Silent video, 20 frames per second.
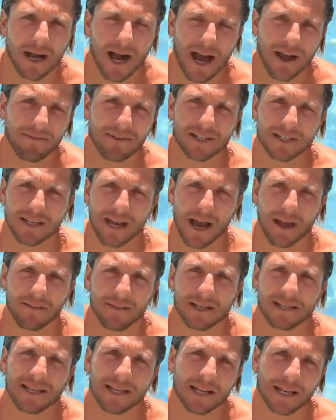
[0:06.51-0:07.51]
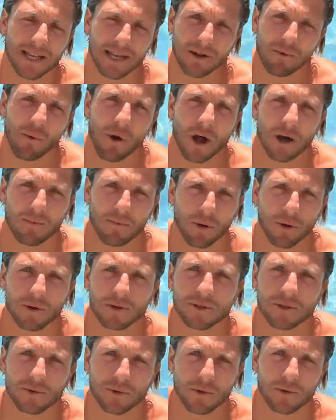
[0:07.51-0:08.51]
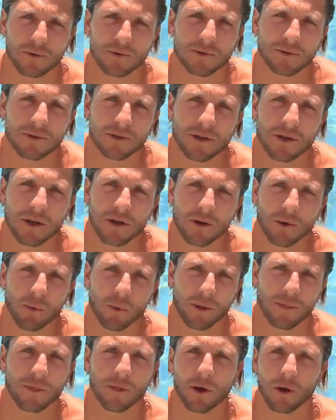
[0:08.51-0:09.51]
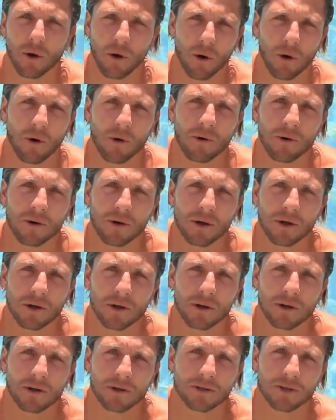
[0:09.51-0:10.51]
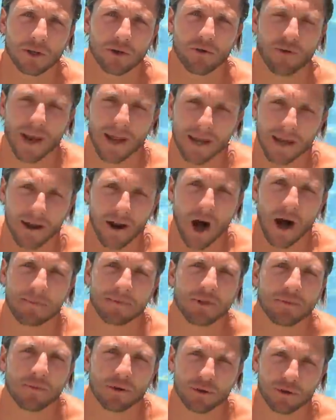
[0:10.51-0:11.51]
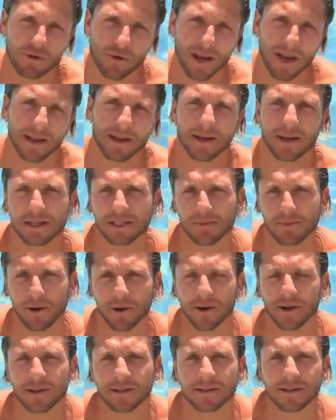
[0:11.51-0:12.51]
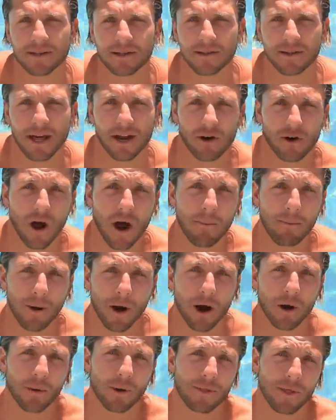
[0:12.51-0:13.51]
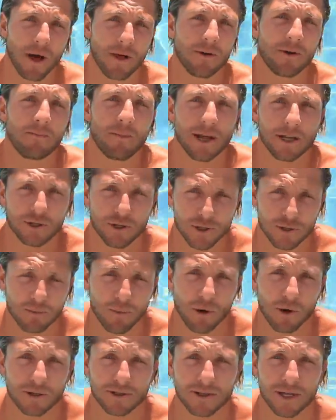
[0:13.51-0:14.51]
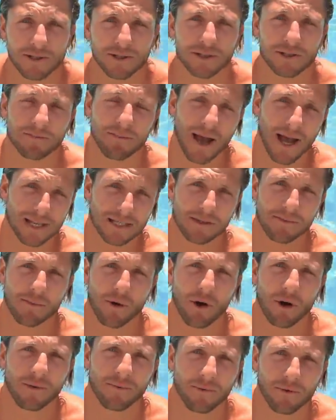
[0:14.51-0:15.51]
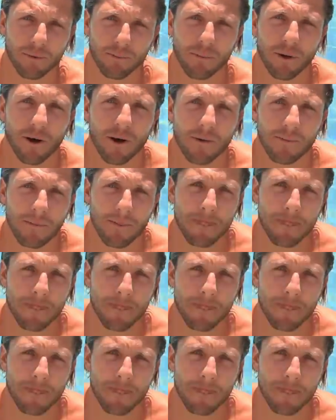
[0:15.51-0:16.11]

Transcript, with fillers: I've designed these elite water polo schools with the goal to create an optimal training experience that are on par with other major sports such as basketball and football.